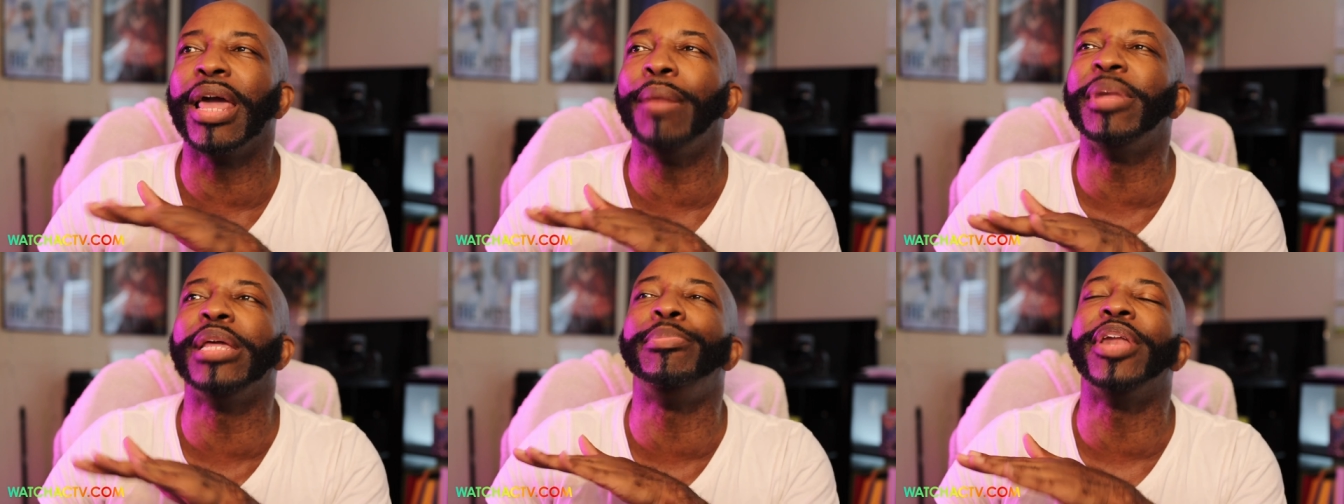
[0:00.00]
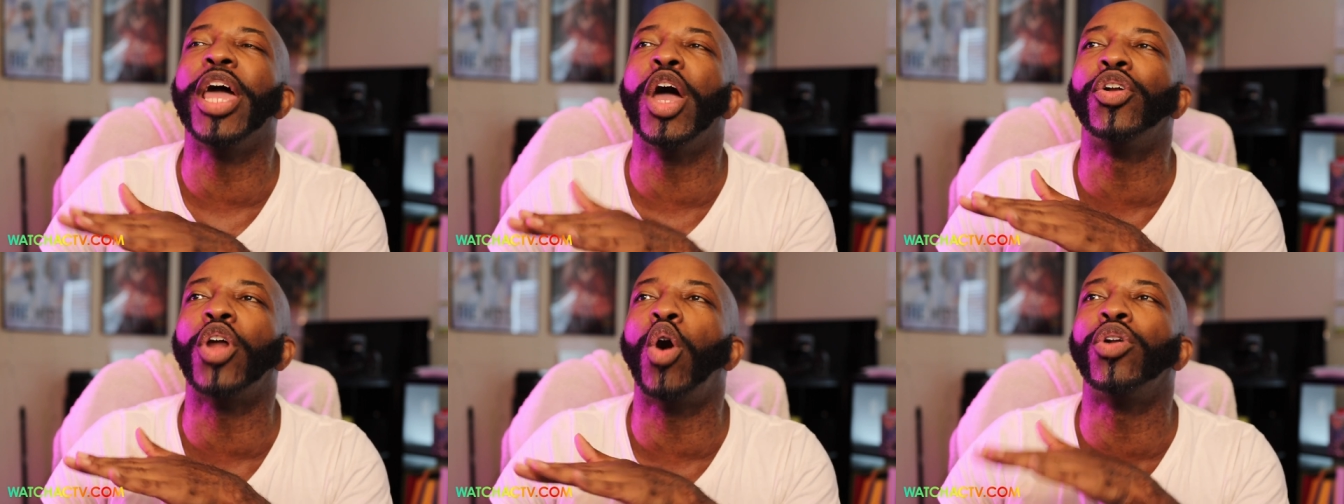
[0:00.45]
Emily been
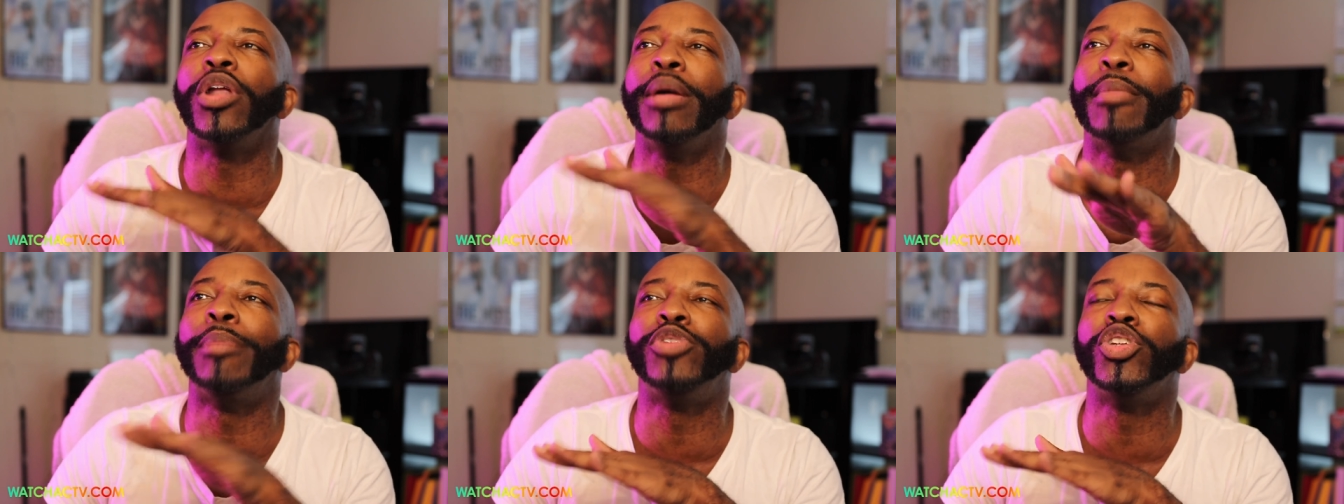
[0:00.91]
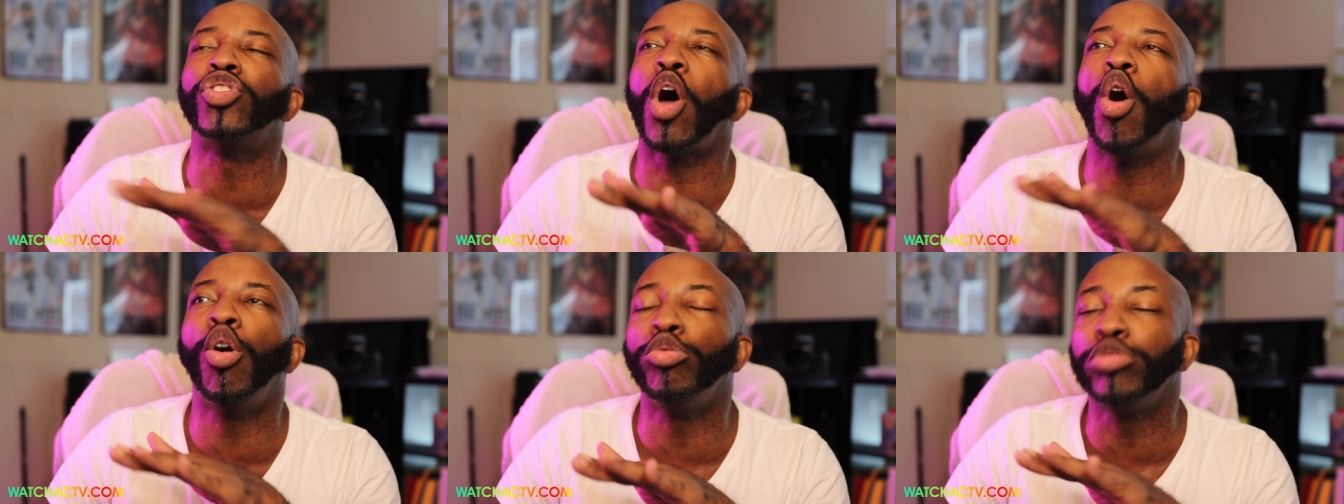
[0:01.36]
held, holding him up this
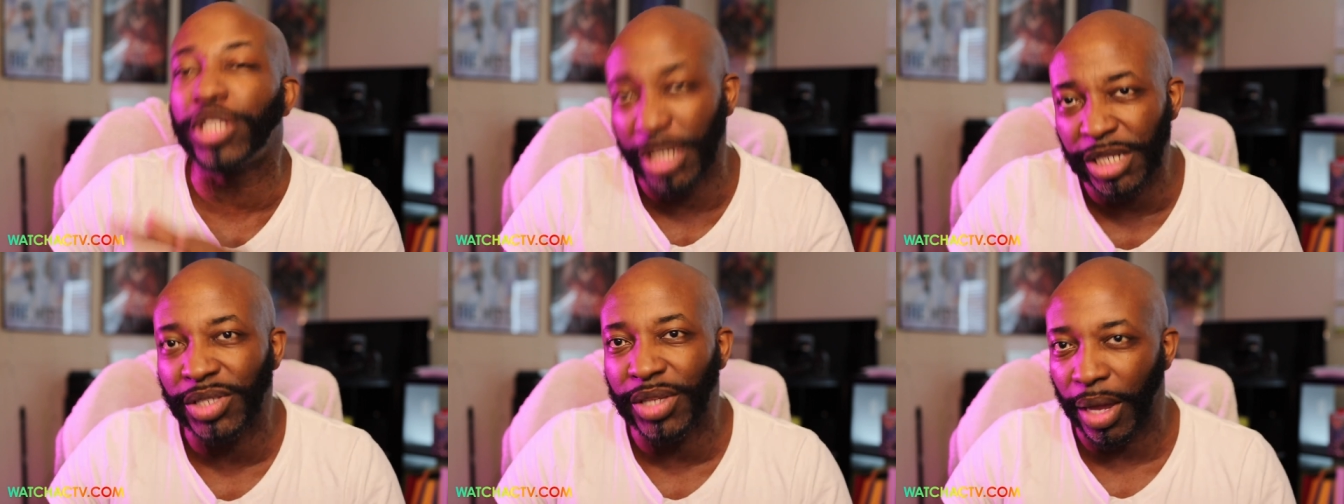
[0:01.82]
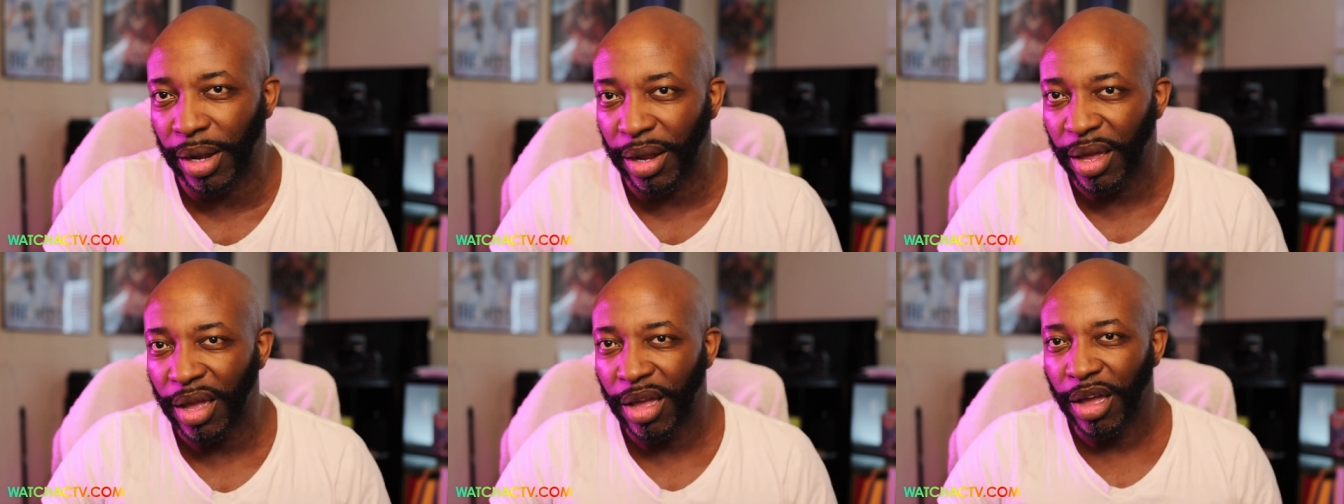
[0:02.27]
whole season,
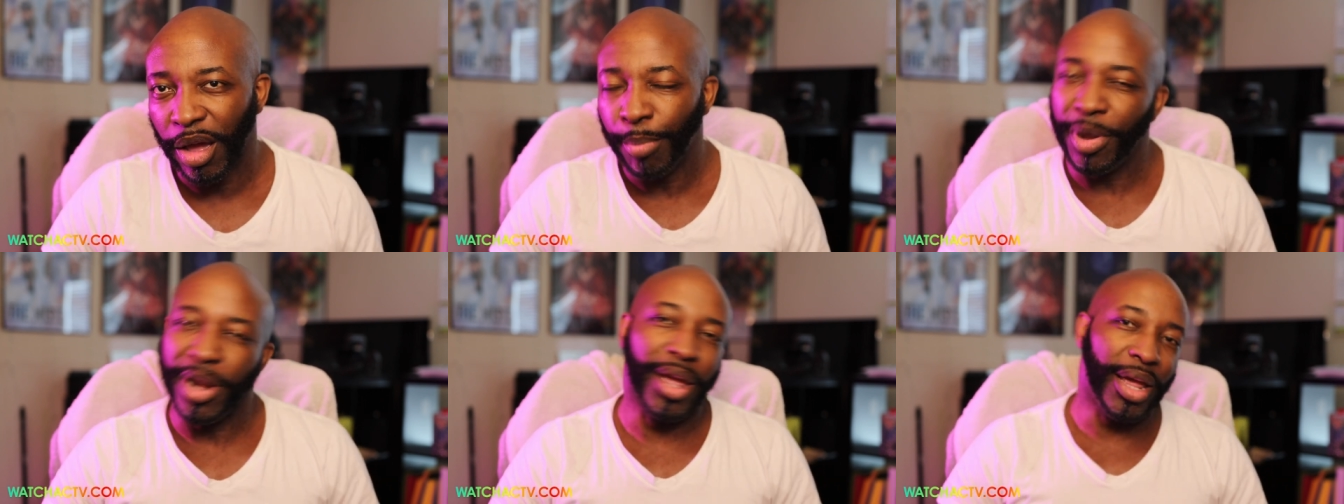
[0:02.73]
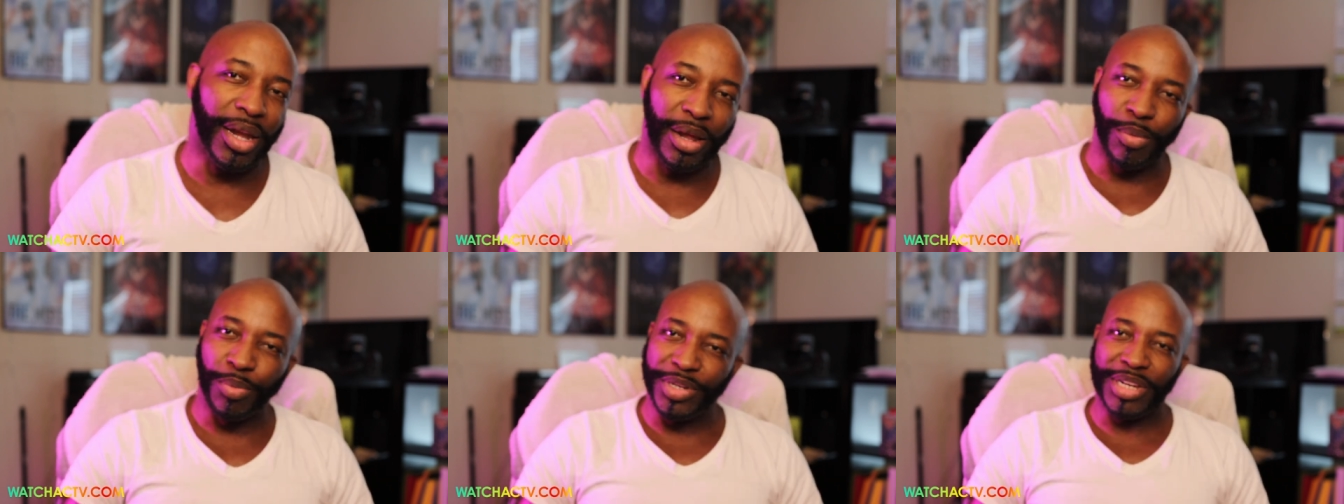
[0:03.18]
but it end
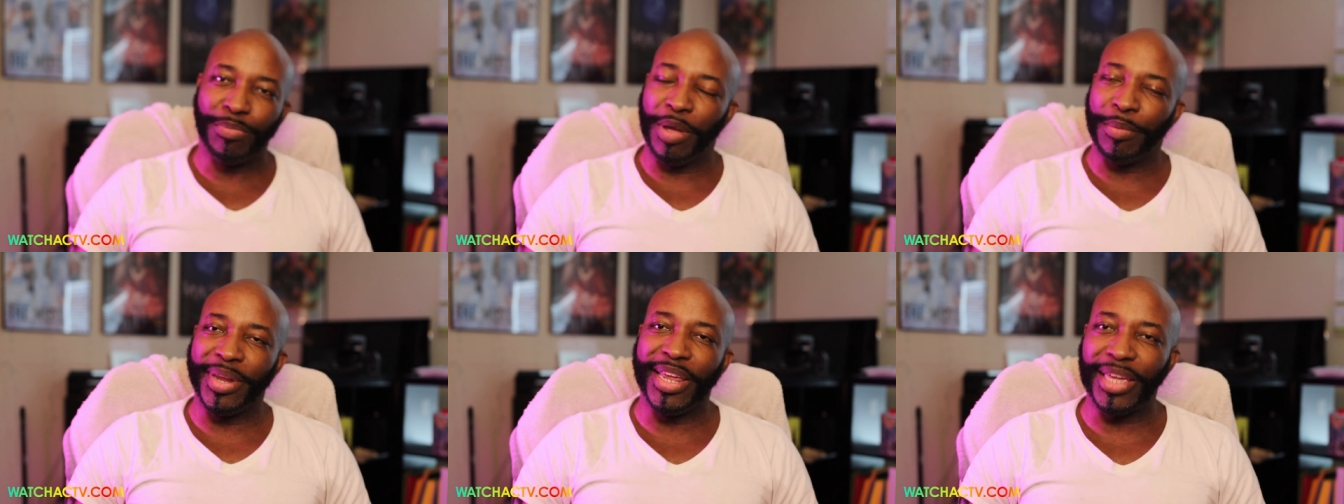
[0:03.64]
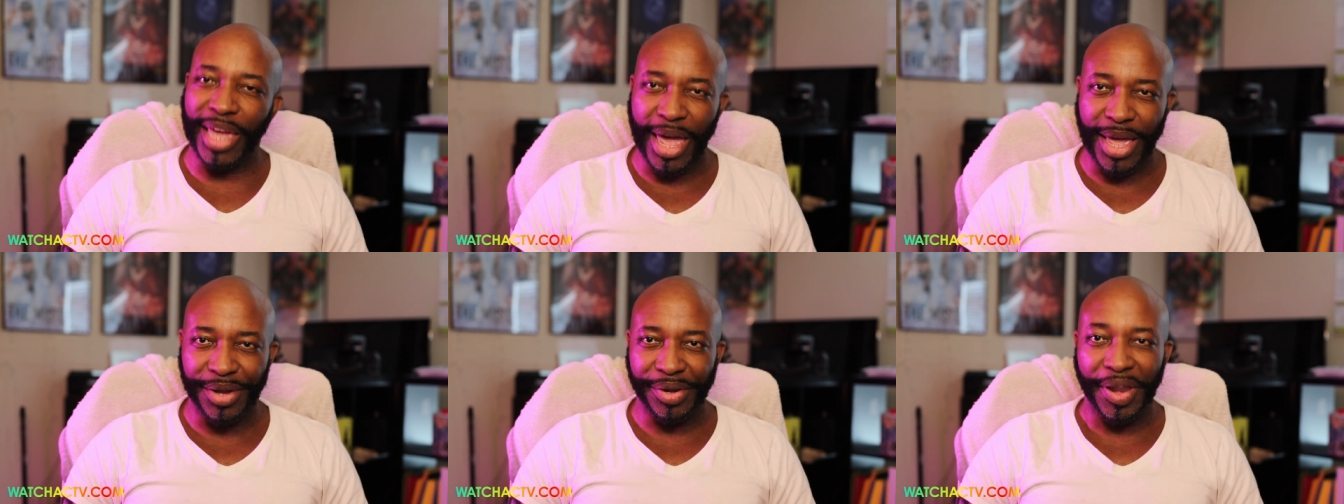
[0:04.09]
up with the women
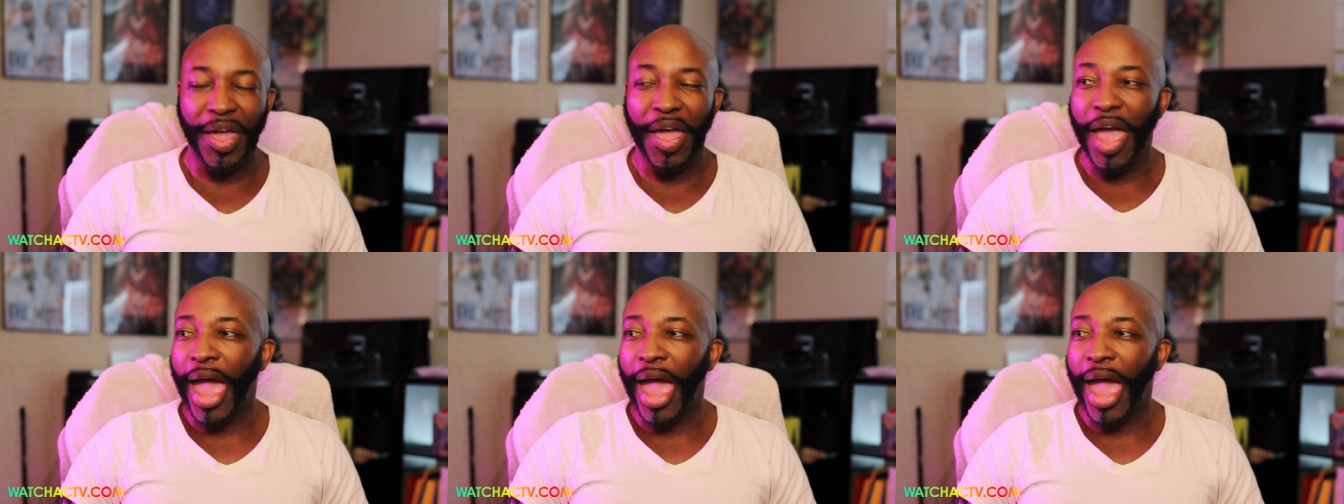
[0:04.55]
again.